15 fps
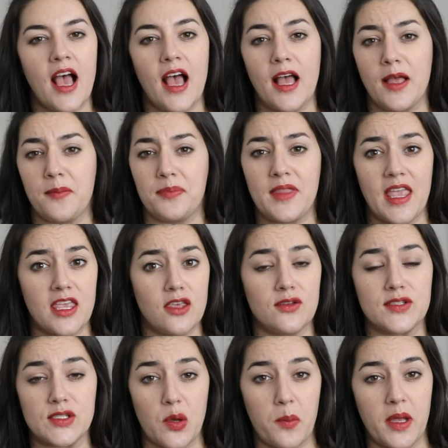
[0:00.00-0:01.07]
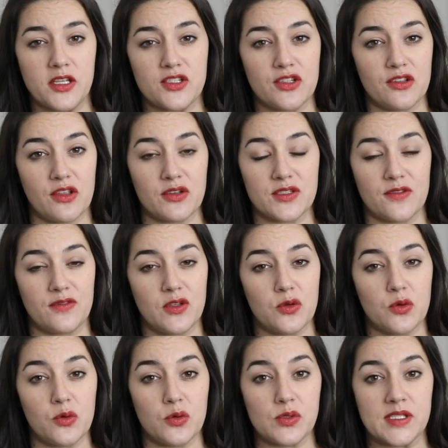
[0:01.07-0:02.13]
Thank you so much to those of you
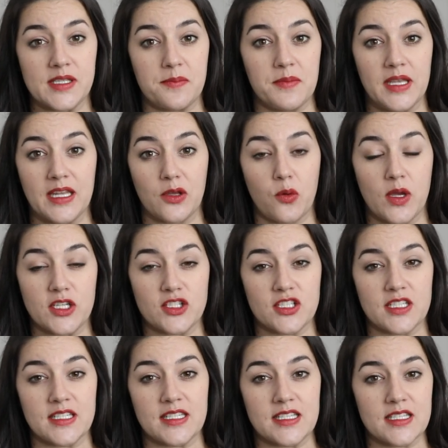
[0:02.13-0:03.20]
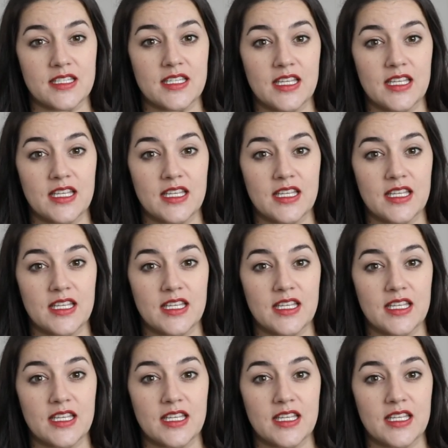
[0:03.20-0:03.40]
who submitted questions